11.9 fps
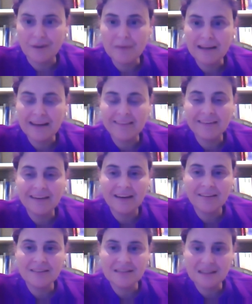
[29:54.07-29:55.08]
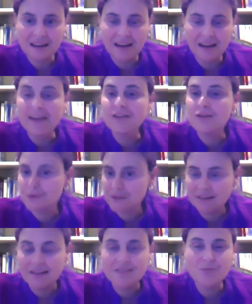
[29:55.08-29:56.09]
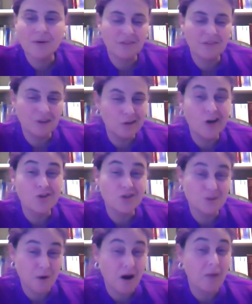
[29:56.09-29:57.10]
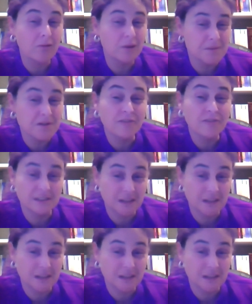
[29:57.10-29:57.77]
I mean, at the end of the day, I do think that's one of the largest problems of our